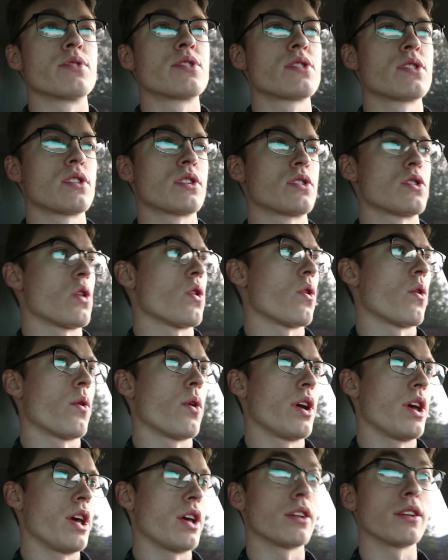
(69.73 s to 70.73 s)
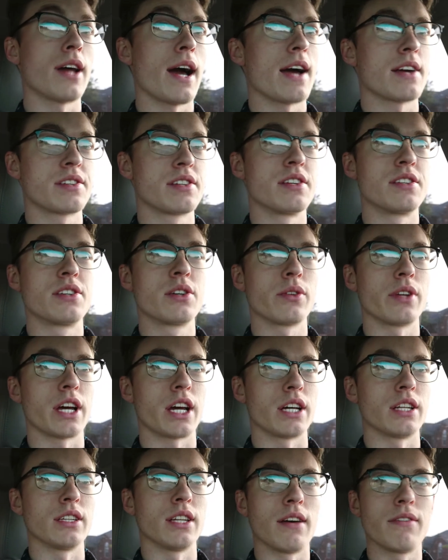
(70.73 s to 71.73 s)
so it lasted till
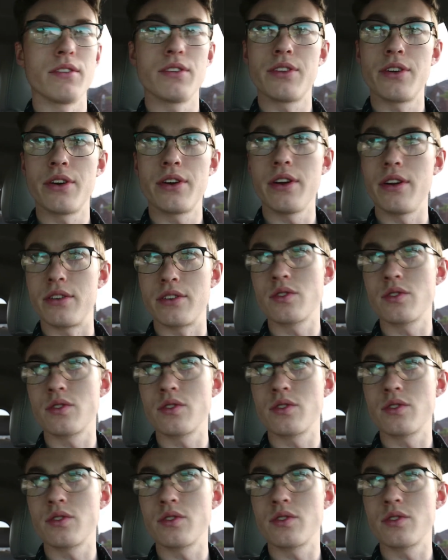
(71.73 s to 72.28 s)
like 11:30